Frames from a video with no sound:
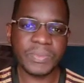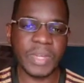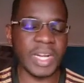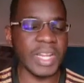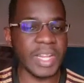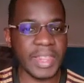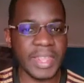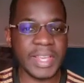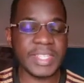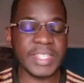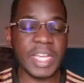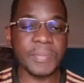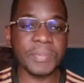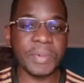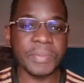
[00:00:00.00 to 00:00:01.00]
Another
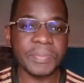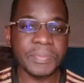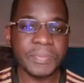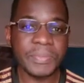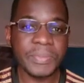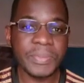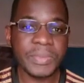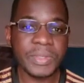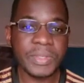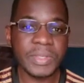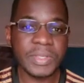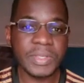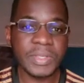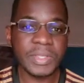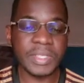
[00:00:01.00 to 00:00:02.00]
example
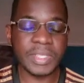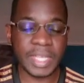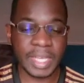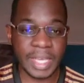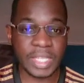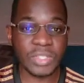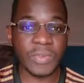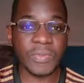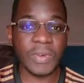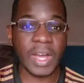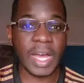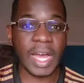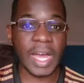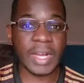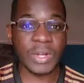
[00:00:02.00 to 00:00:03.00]
is the case of
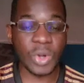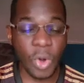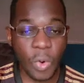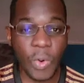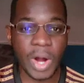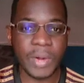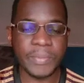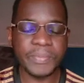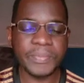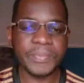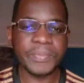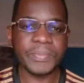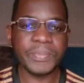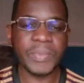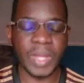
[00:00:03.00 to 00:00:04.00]
Noah
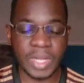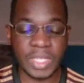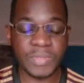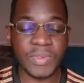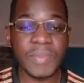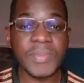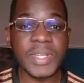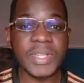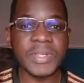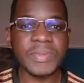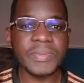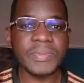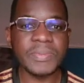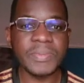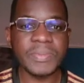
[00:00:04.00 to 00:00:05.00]
and his family.
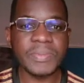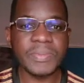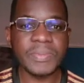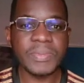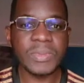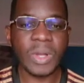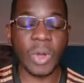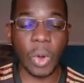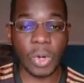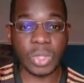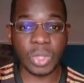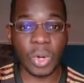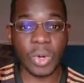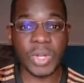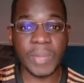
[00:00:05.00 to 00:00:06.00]

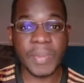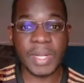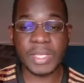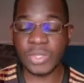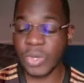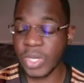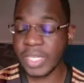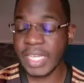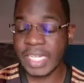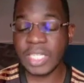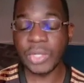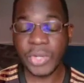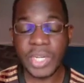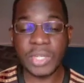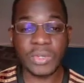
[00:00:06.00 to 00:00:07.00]
God told them that he's
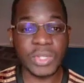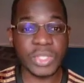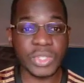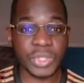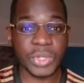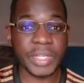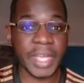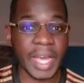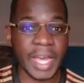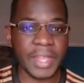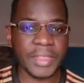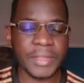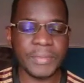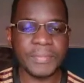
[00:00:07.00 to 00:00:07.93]
getting ready to destroy the earth.